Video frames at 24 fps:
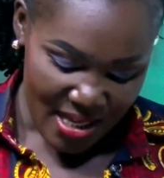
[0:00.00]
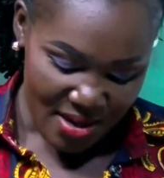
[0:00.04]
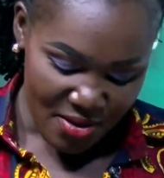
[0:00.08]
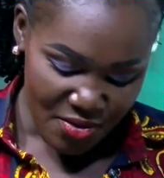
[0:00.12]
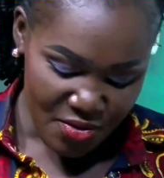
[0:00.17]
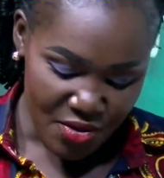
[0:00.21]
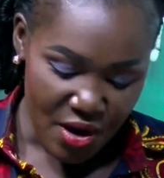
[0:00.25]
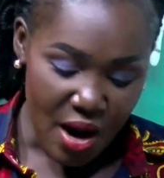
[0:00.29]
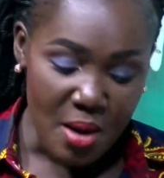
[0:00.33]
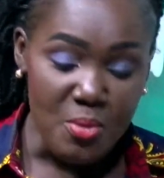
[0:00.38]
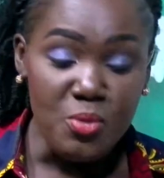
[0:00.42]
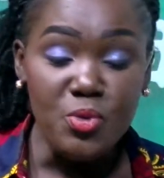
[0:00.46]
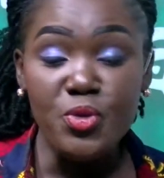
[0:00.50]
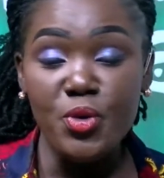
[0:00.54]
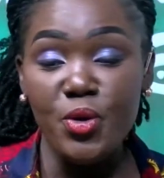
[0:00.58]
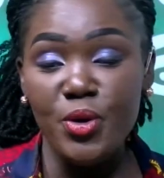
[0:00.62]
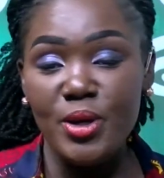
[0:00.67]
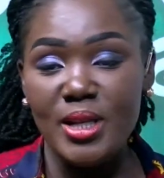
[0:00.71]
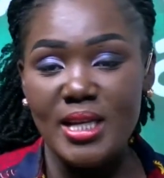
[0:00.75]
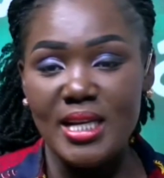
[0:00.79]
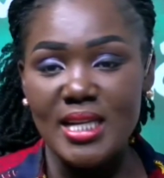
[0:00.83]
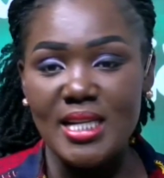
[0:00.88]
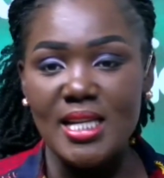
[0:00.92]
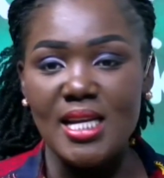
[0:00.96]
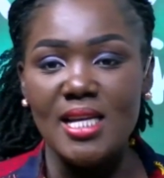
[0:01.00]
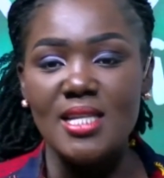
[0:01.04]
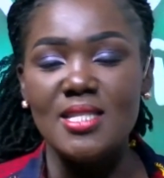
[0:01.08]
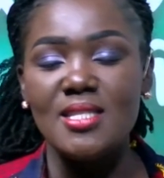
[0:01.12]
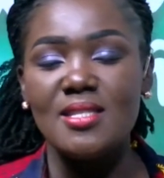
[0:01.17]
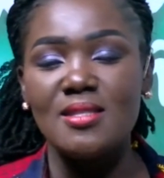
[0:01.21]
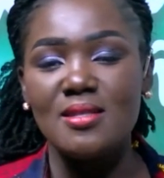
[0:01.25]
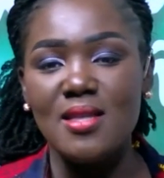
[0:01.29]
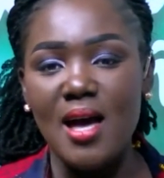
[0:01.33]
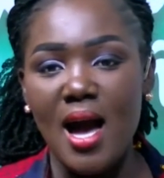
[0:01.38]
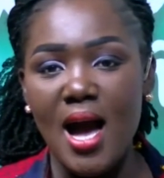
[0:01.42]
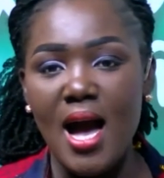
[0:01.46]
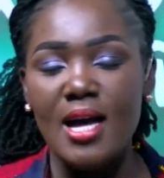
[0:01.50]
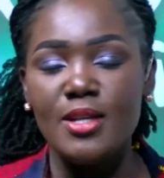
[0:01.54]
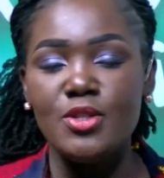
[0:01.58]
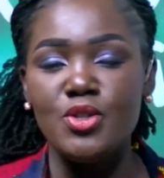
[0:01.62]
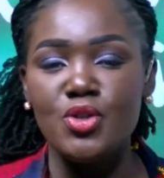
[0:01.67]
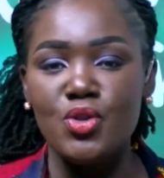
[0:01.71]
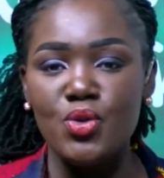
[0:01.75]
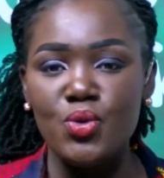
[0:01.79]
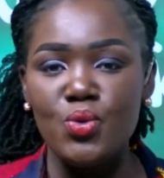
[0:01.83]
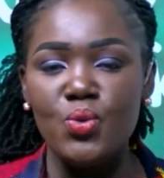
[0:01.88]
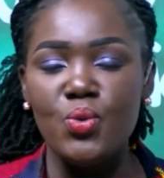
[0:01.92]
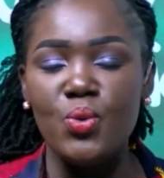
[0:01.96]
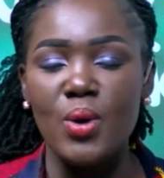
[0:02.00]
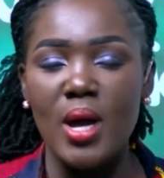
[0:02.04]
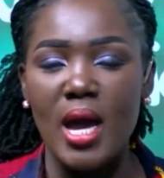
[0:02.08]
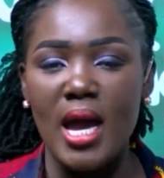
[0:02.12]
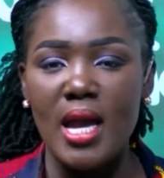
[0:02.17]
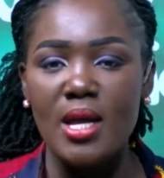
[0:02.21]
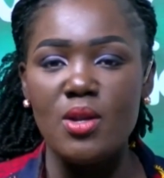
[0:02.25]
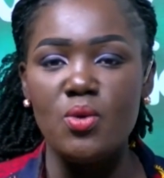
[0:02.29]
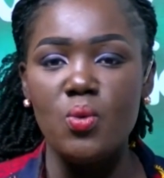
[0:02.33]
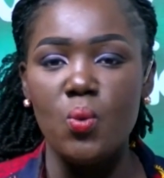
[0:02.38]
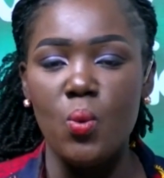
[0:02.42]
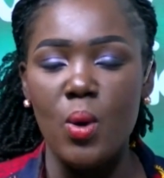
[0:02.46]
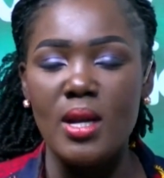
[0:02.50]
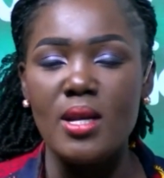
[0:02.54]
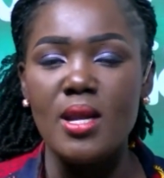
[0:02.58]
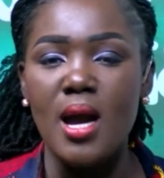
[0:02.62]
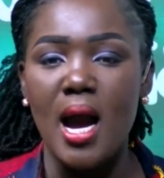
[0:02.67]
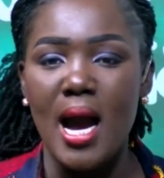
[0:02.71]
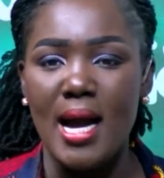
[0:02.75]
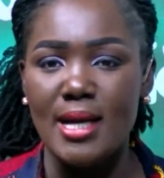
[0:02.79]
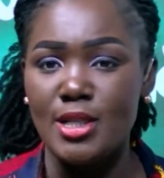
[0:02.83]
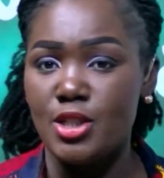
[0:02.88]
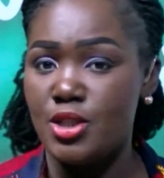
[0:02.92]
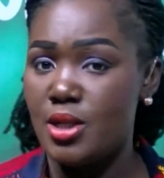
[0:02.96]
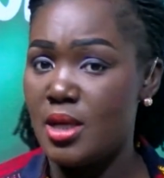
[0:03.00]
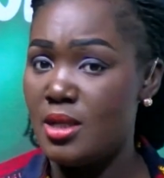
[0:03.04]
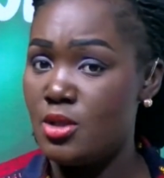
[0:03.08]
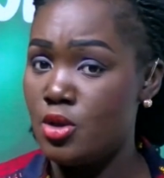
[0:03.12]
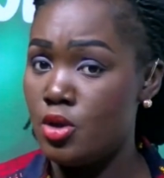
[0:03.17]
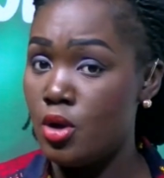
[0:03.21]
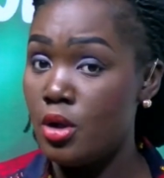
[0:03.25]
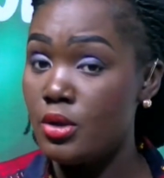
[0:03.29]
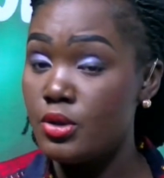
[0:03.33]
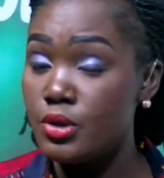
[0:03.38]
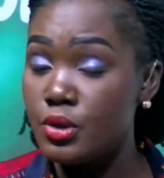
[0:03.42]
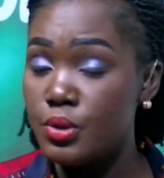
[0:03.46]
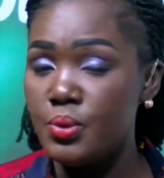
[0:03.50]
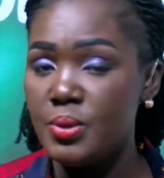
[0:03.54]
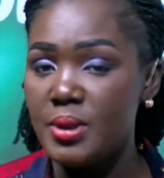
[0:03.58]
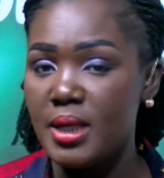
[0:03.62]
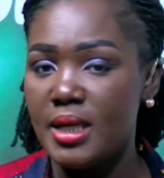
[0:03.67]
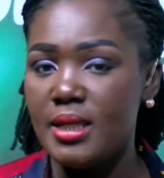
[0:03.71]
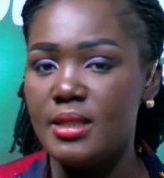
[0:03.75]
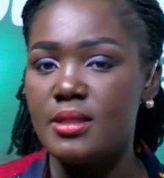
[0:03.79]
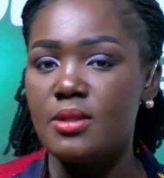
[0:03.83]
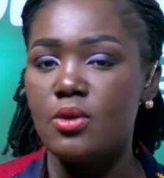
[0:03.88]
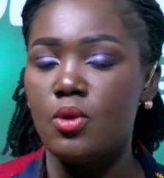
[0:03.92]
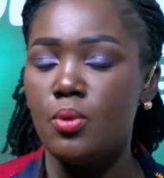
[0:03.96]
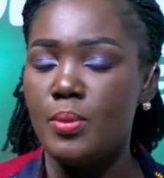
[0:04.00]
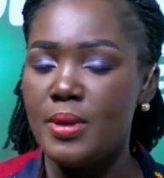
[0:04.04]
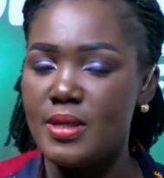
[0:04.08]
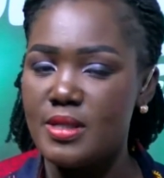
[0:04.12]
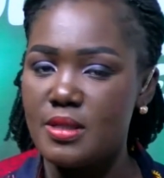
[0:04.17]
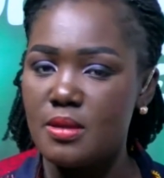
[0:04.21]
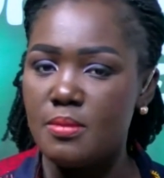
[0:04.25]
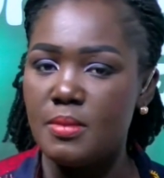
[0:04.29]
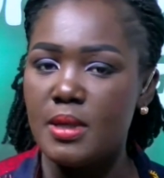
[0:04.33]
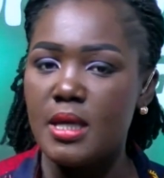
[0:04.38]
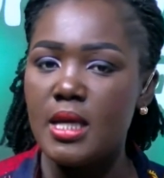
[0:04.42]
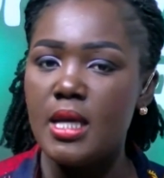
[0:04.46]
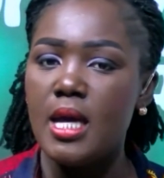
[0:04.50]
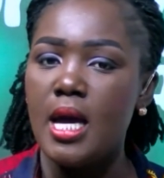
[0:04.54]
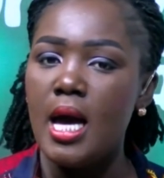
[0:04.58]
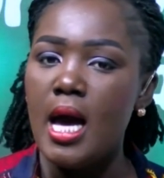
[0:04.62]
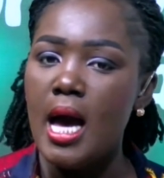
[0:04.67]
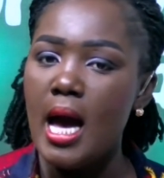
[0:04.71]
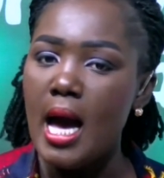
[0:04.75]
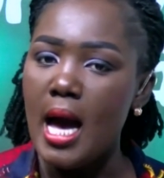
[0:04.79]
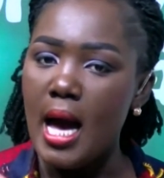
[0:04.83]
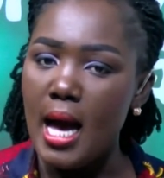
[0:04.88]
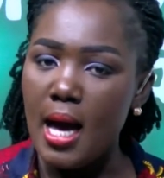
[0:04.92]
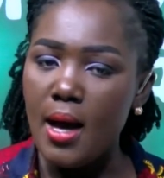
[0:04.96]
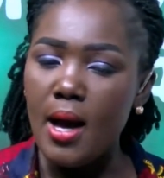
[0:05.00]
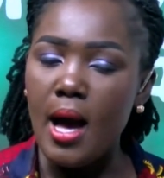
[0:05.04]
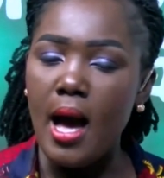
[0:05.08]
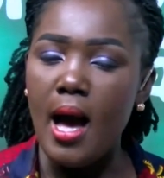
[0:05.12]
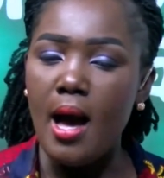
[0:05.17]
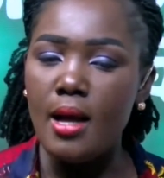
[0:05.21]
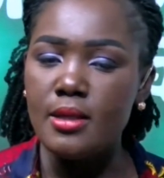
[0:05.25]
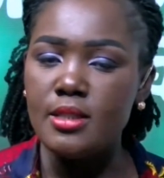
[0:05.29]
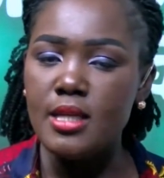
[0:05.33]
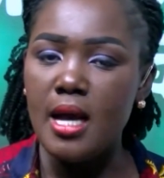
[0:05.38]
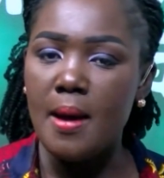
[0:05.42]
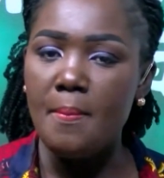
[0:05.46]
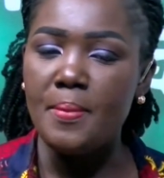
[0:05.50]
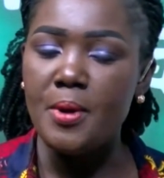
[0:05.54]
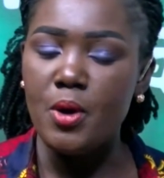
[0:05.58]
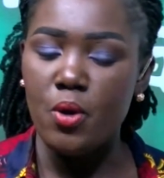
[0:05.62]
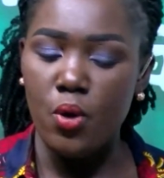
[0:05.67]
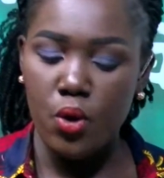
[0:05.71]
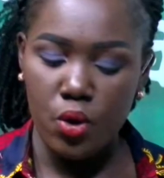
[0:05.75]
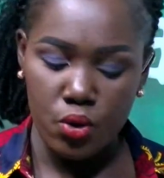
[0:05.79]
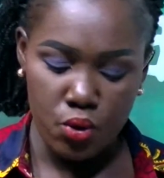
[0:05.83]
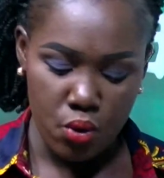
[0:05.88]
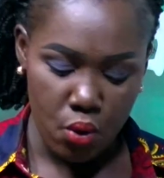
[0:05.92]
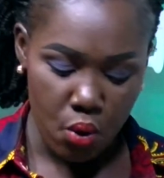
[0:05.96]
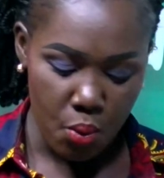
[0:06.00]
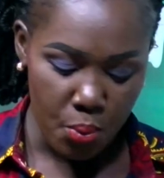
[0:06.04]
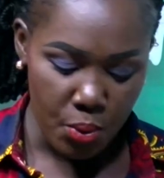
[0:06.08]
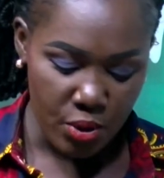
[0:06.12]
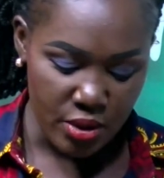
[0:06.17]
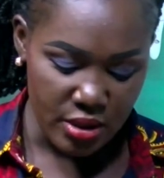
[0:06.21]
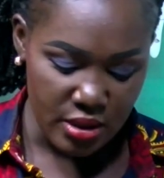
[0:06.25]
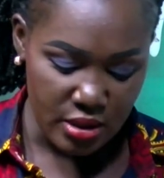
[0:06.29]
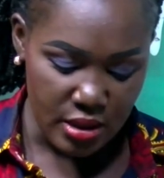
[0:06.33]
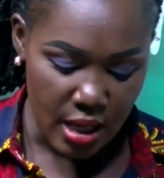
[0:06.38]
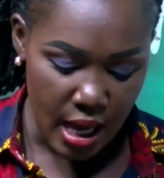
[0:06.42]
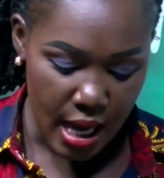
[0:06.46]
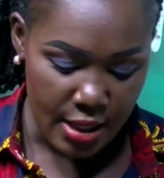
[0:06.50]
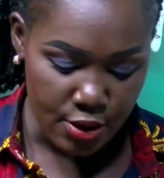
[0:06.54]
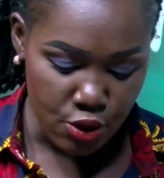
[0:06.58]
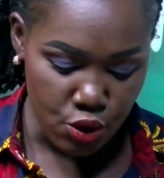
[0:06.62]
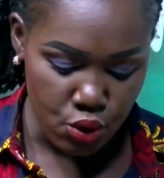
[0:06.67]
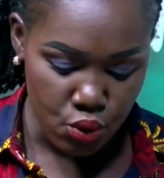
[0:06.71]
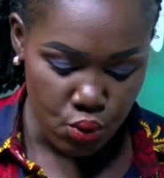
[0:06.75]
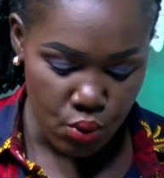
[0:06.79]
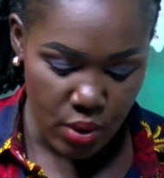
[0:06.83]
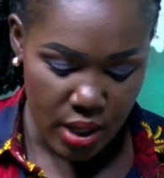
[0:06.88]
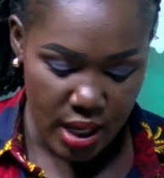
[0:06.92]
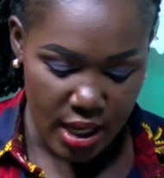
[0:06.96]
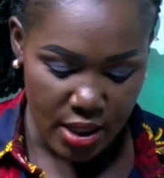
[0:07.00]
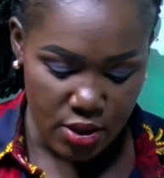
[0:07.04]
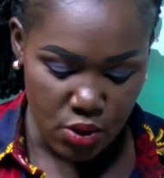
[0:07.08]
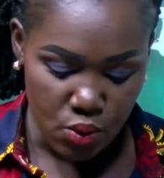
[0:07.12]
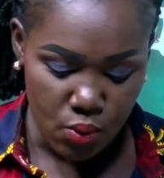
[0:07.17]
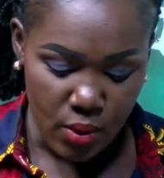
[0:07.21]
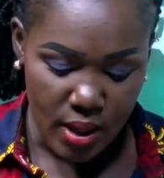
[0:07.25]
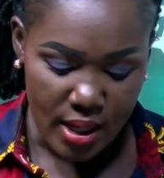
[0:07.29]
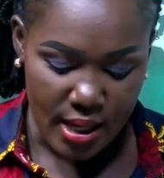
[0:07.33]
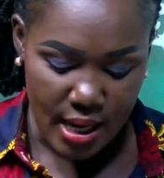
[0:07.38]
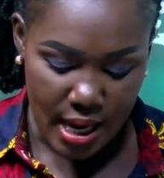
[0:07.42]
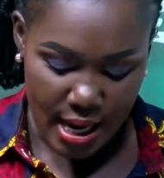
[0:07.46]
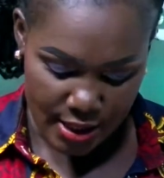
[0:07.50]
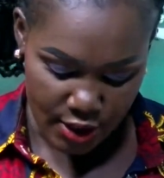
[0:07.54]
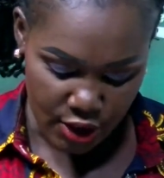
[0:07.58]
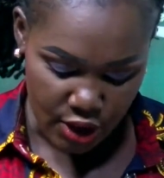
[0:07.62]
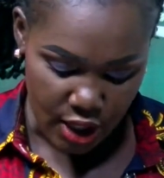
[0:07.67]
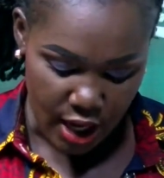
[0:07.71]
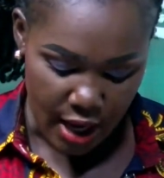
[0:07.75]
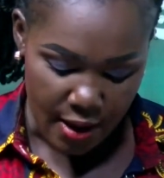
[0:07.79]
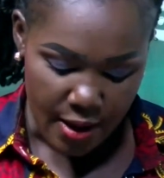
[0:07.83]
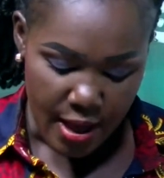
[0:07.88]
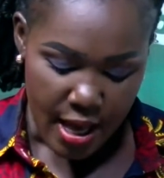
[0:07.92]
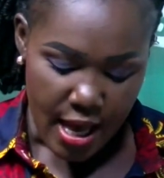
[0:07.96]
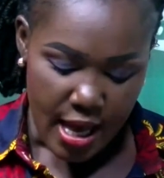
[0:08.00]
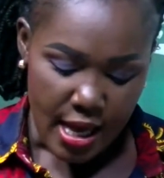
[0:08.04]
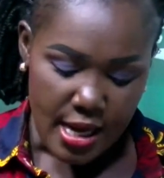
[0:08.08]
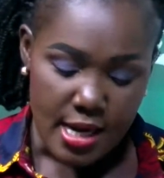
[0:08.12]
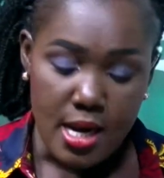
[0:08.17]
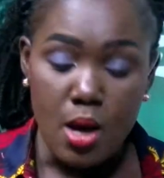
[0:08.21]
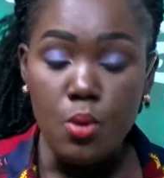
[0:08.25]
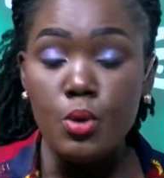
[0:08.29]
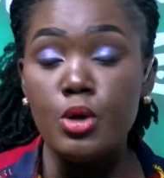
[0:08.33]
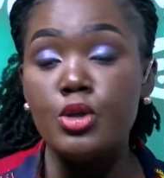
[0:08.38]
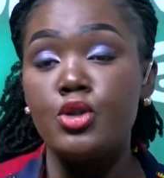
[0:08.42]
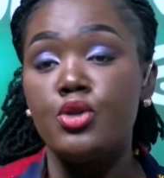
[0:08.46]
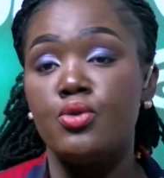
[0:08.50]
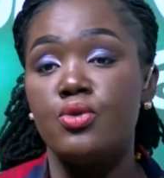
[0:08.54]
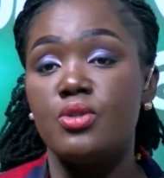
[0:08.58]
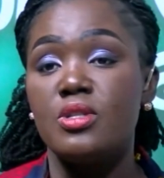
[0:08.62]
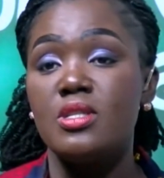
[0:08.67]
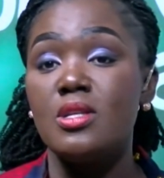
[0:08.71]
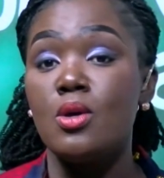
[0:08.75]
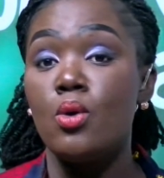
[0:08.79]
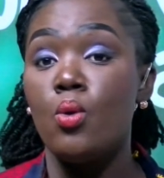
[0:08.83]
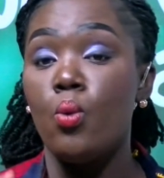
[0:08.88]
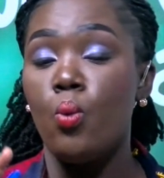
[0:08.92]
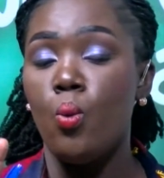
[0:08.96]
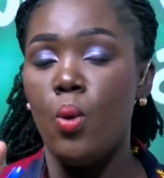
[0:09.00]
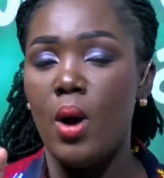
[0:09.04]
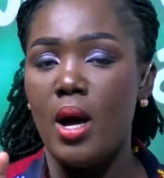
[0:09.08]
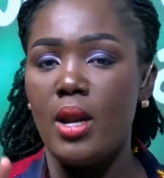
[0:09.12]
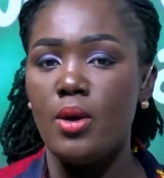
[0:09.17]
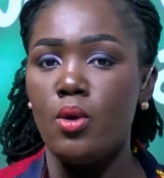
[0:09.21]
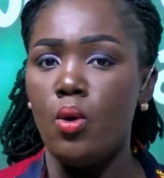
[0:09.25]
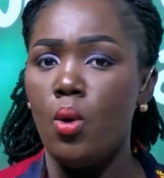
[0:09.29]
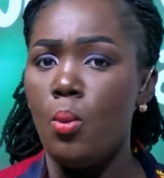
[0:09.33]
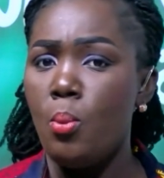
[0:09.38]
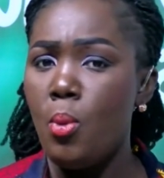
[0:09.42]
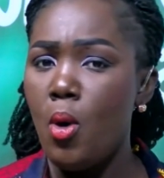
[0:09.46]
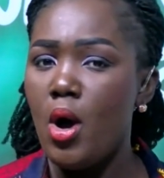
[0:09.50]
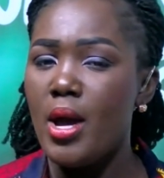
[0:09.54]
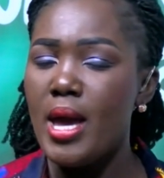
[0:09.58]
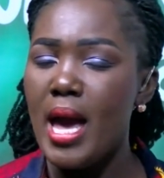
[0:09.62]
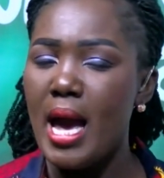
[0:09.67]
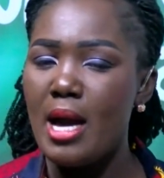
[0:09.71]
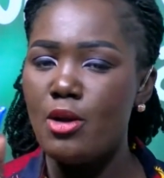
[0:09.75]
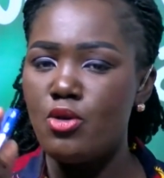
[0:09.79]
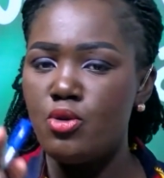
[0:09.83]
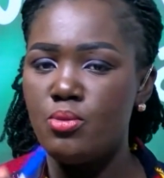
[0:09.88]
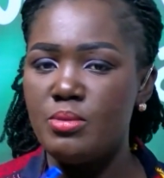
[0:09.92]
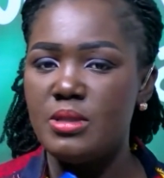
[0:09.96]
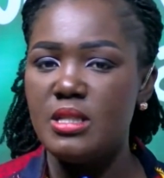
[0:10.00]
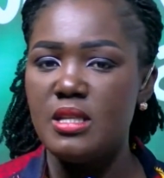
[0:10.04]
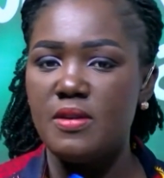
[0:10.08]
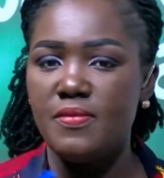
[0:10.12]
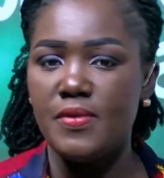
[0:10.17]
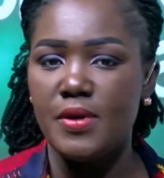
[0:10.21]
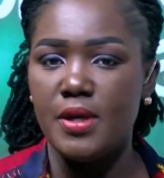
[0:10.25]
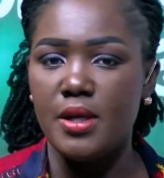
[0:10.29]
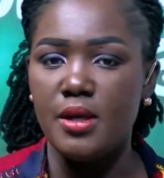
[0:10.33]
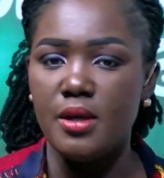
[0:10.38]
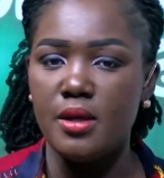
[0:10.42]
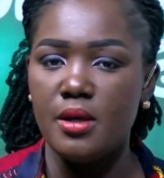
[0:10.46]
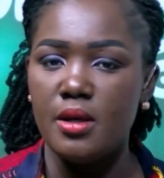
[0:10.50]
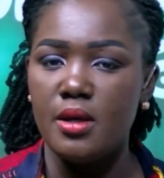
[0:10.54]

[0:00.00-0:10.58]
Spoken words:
Drum rolling, *281#. It's not too late. Obe to me, I jump it on. Obo *281#. Now what you see, one. Obo ya, Adom TV.